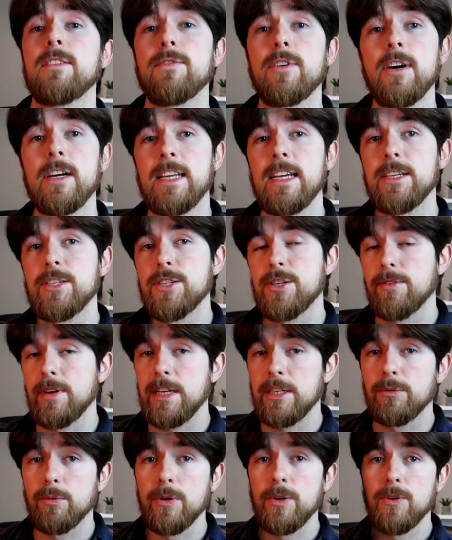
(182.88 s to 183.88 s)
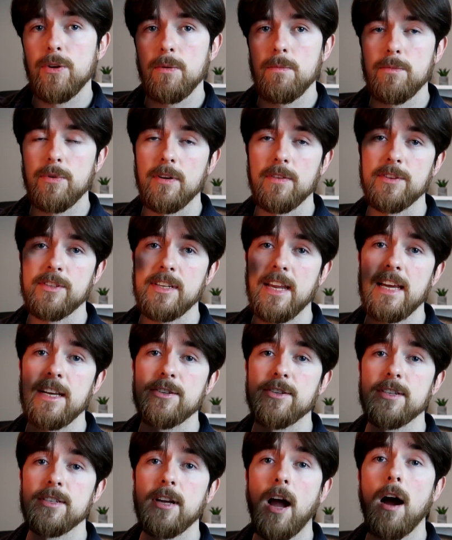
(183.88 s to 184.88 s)
divide history into a number of
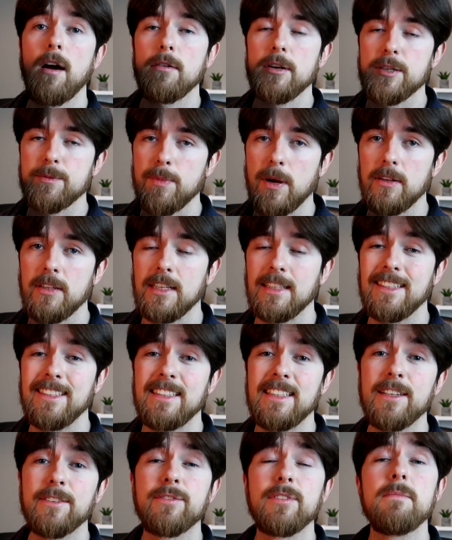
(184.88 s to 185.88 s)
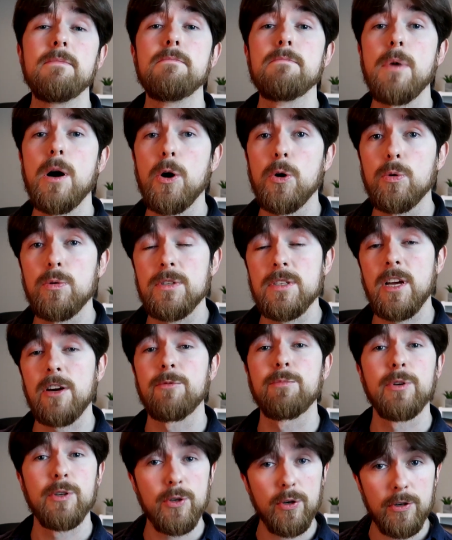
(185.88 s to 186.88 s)
stages corresponding to different modes
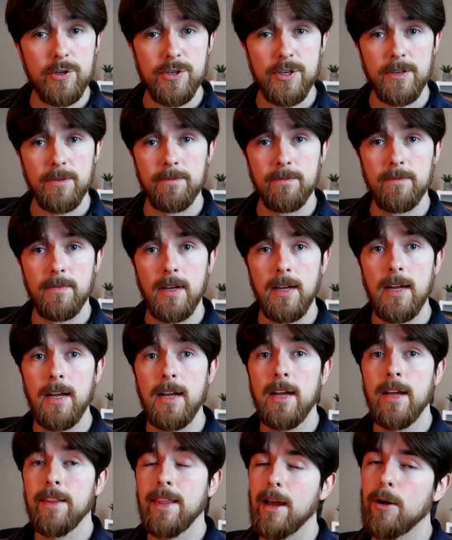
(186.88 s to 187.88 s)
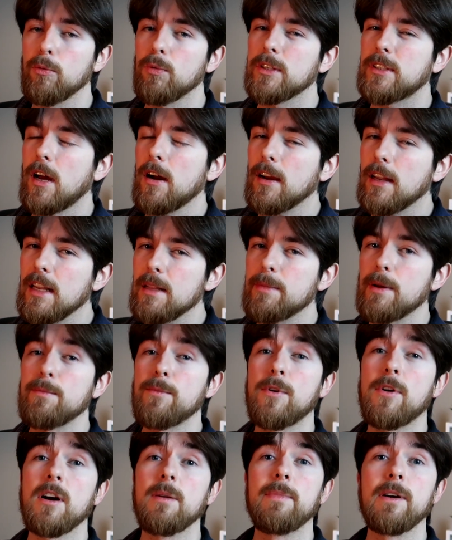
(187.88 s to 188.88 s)
of production. Now, we'll talk a little bit
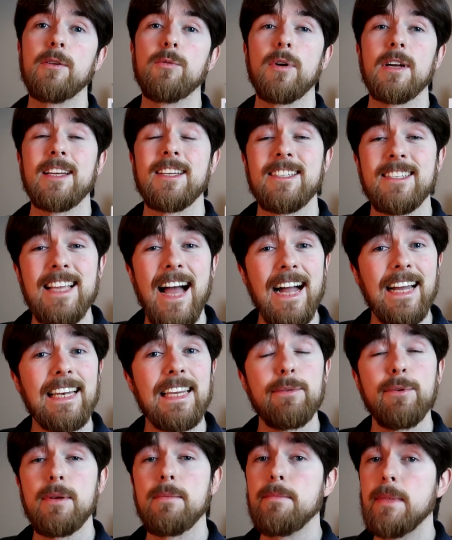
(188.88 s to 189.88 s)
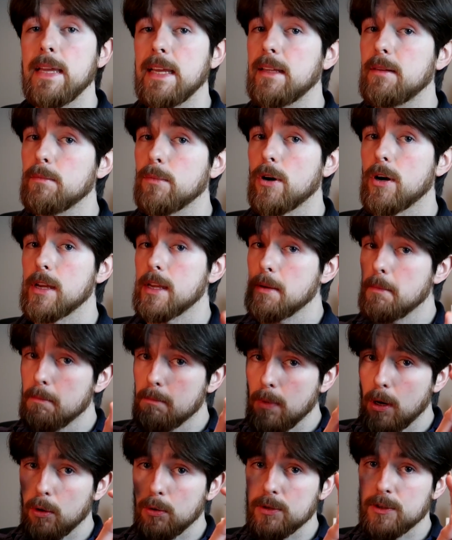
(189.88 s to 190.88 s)
more about what exactly we mean by
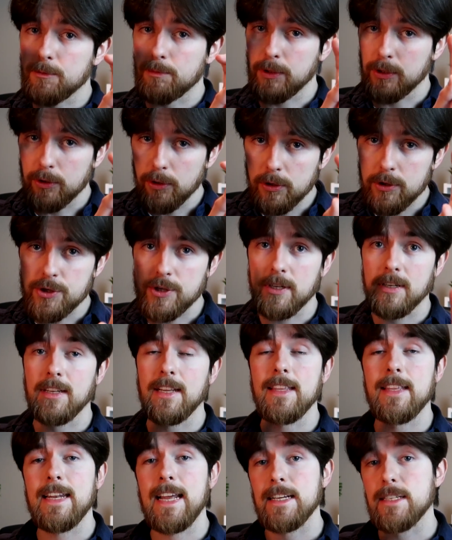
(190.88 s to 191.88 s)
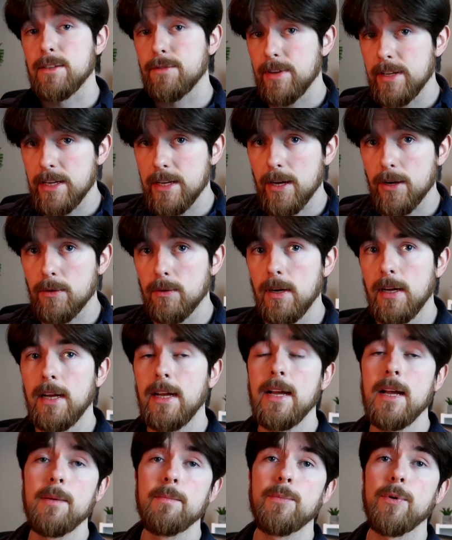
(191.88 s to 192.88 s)
modes of production in the next video.
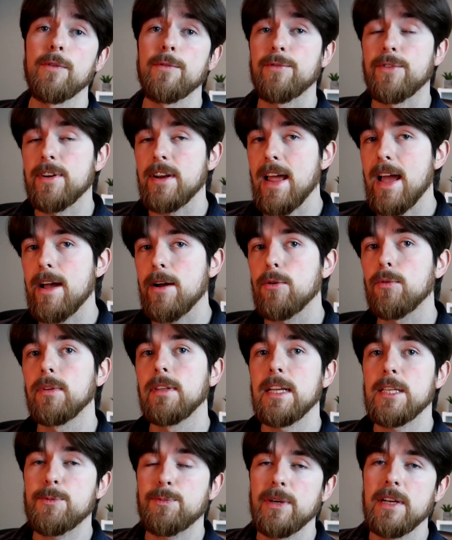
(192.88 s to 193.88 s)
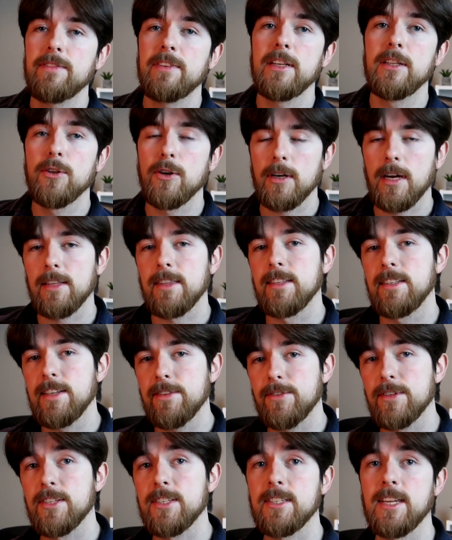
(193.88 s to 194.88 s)
But for now, let's briefly look at the
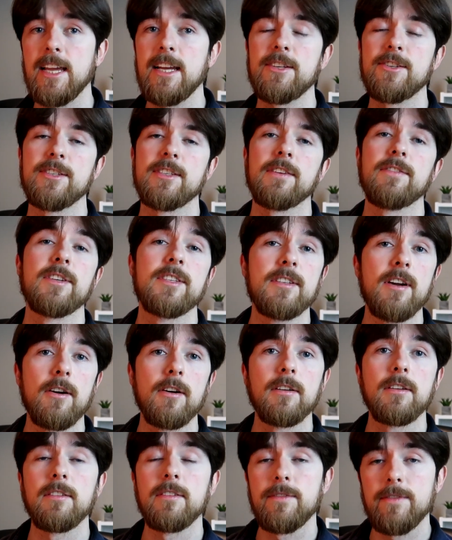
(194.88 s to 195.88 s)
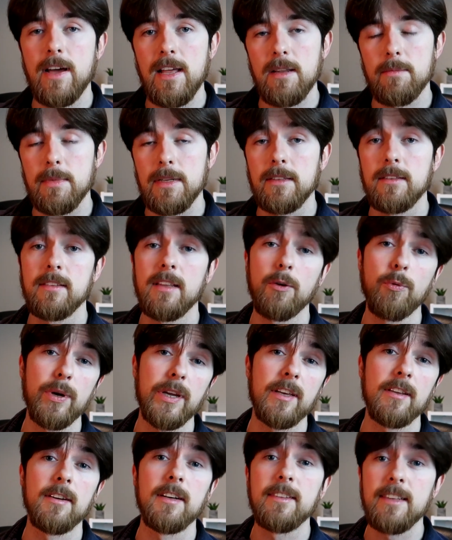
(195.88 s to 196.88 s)
different stages of historical development that
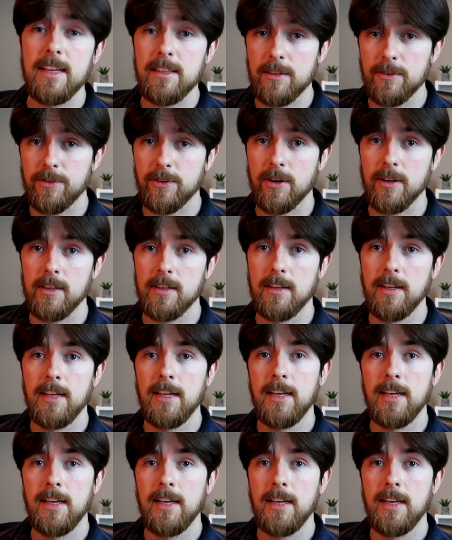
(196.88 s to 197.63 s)
we can identify.